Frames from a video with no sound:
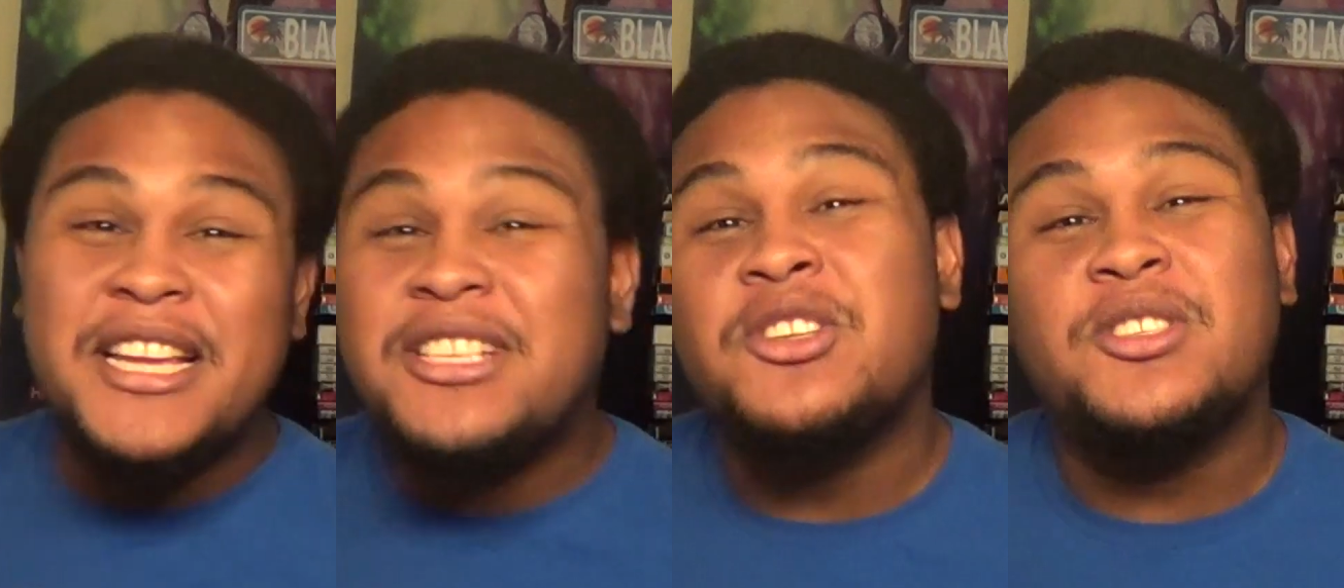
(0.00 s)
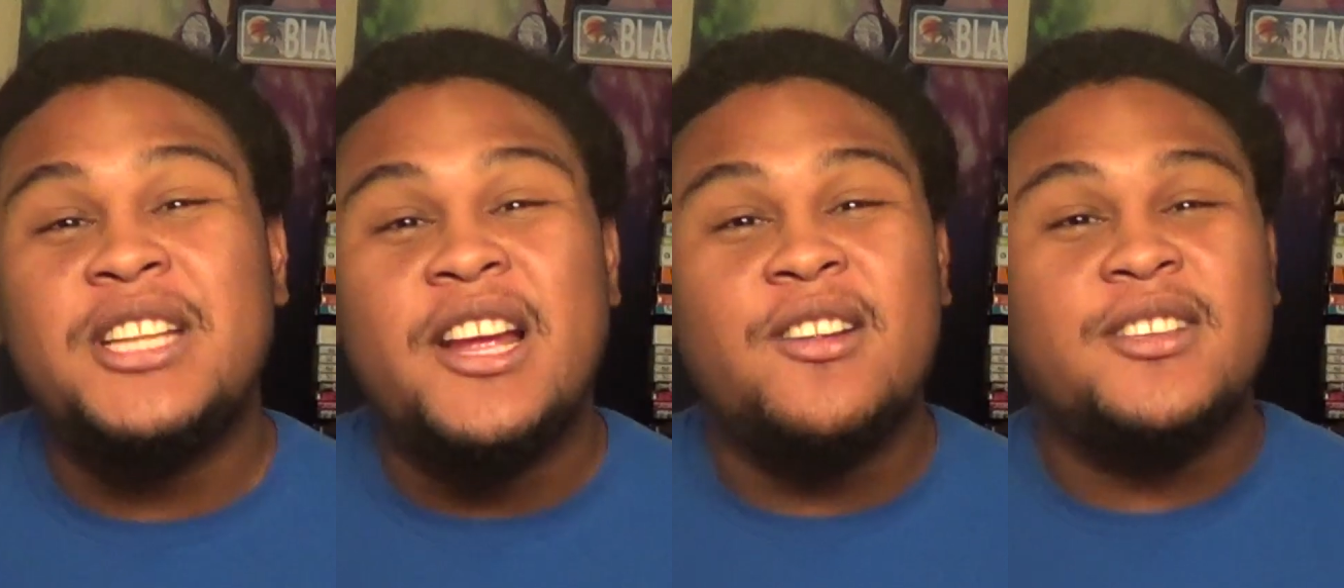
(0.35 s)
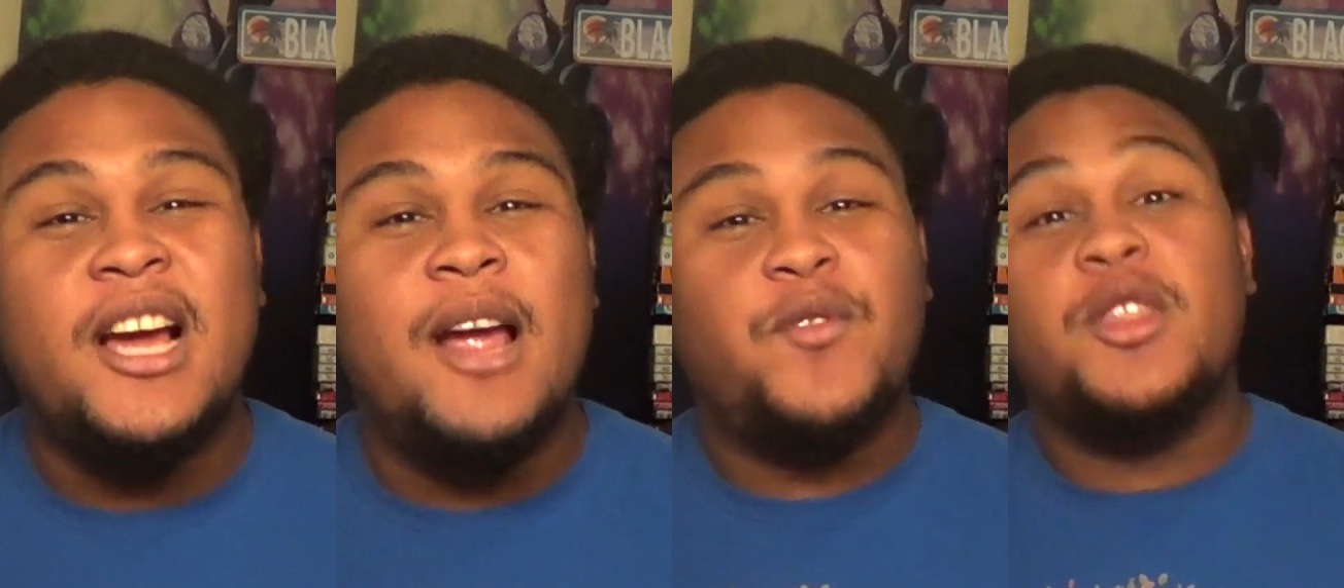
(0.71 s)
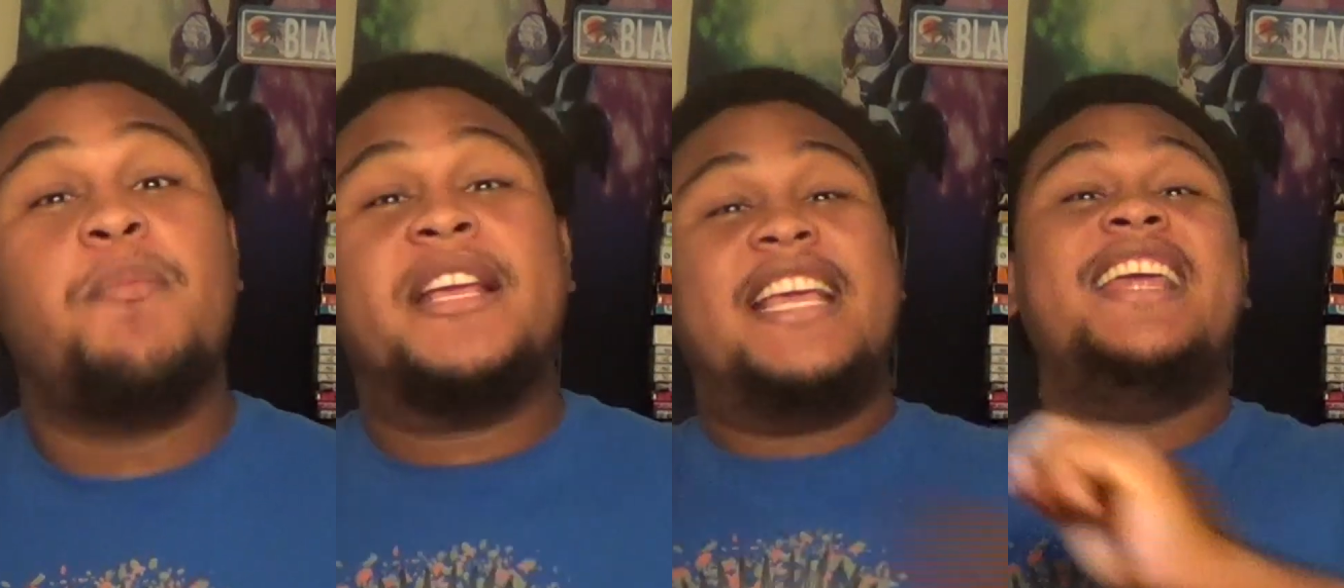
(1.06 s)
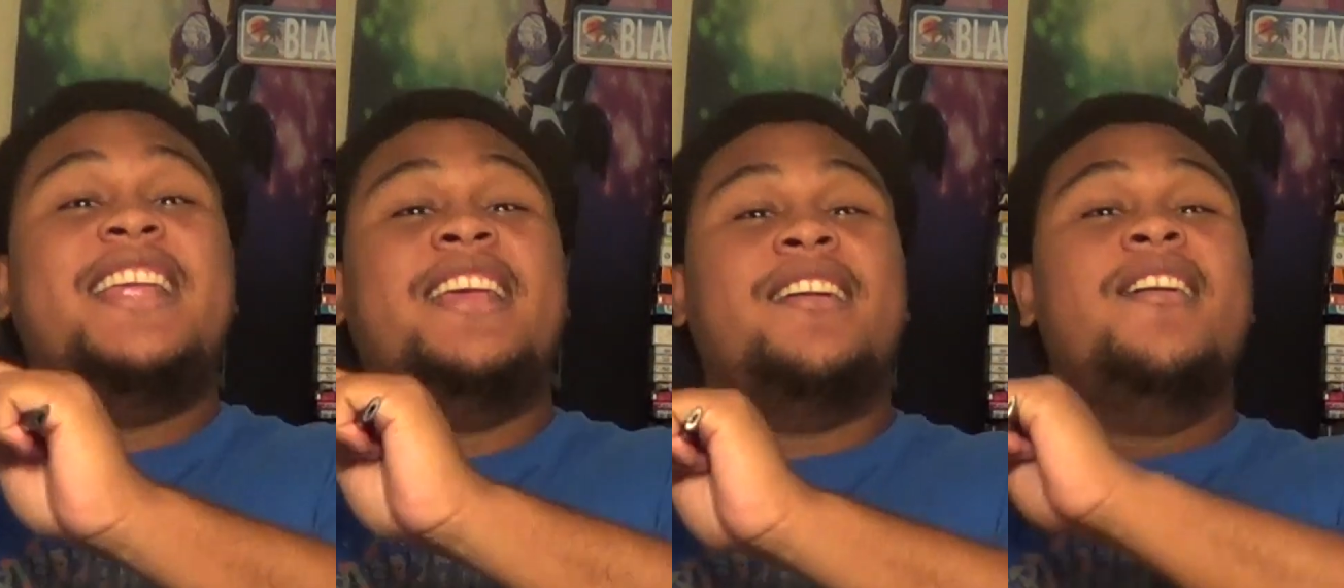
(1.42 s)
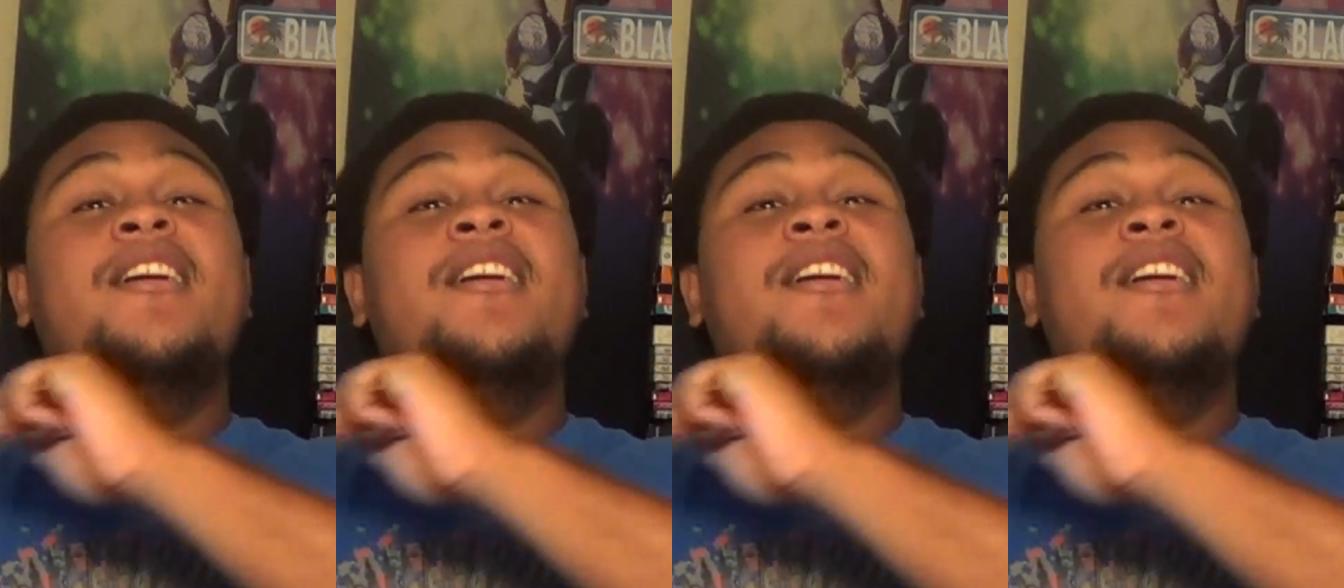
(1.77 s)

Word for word: Eastern Standard Time for the beginning